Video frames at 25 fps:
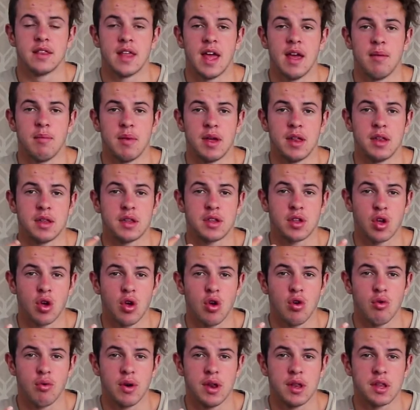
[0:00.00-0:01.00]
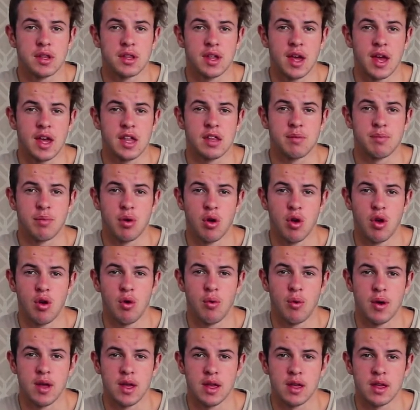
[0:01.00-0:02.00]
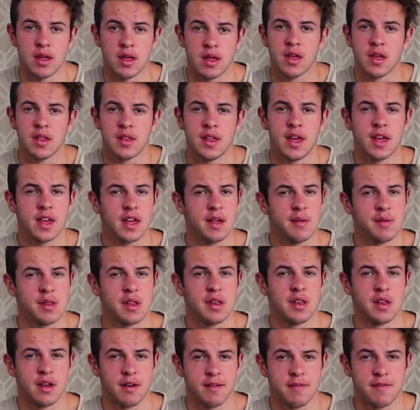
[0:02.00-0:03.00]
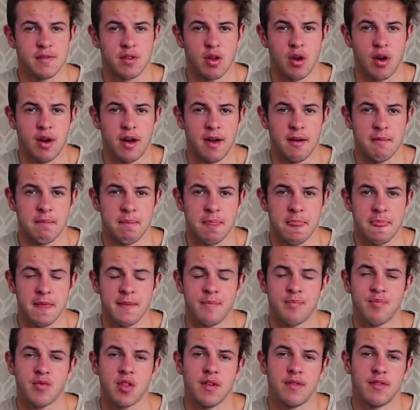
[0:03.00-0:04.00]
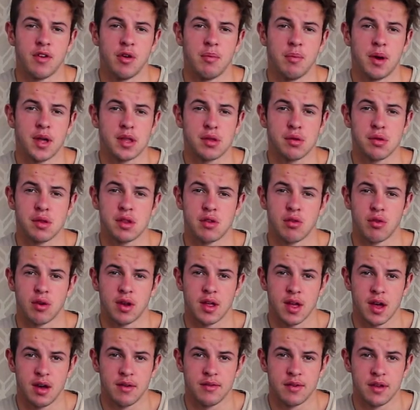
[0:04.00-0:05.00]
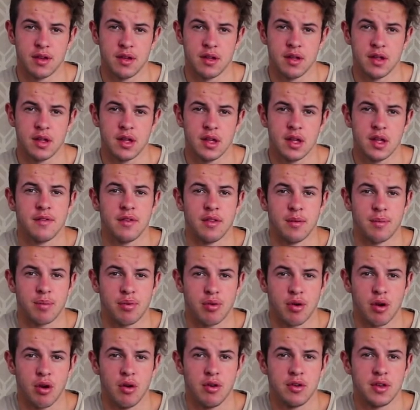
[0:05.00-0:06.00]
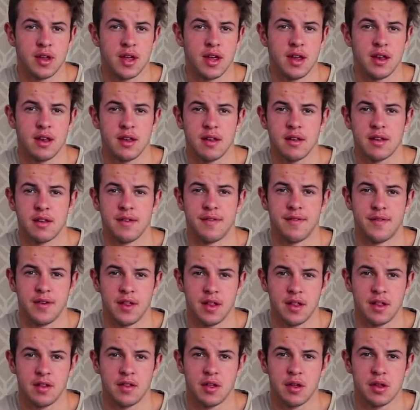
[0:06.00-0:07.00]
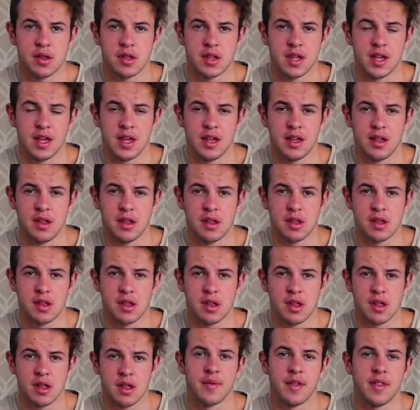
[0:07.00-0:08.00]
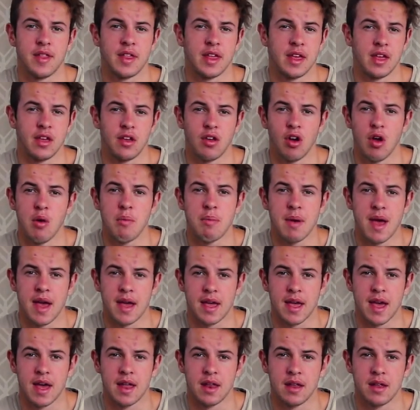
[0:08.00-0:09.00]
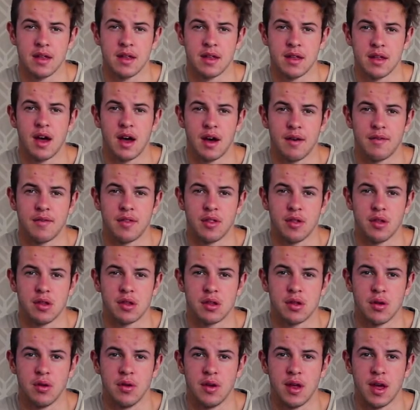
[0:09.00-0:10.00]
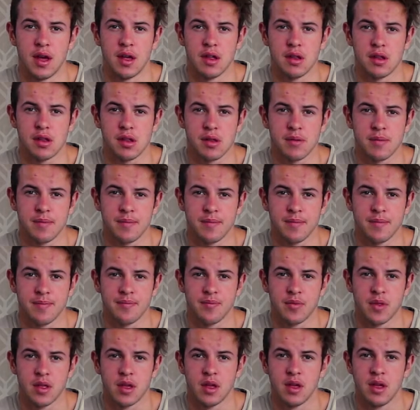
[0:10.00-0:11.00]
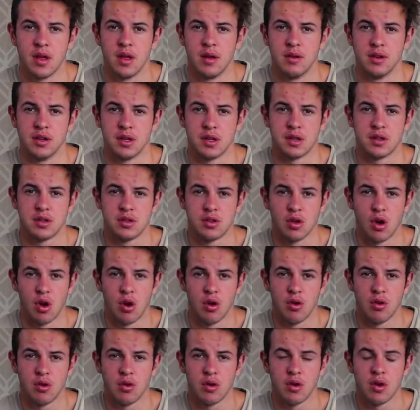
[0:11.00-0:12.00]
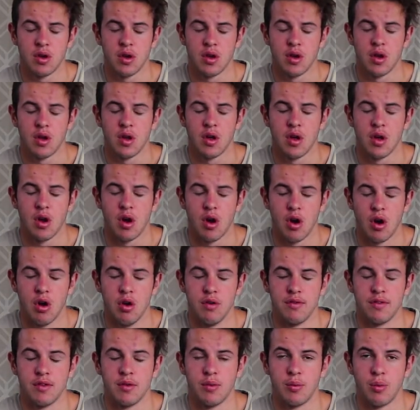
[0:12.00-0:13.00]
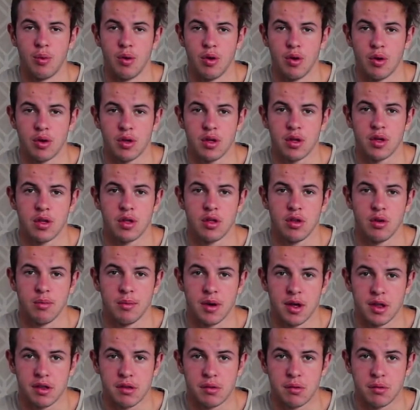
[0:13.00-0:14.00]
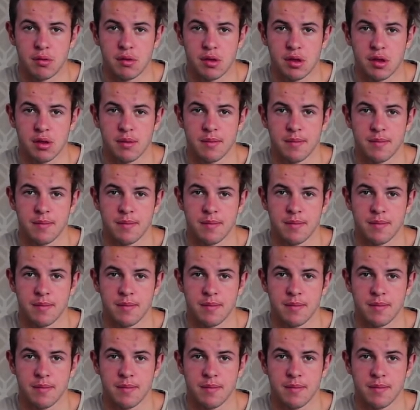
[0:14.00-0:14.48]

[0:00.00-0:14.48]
That means 2 rest days per week. That gives enough time for your muscles to recover, for the protein to fill in those tears, and then you can go back at it after those 2 days. Just don't overwork your muscles.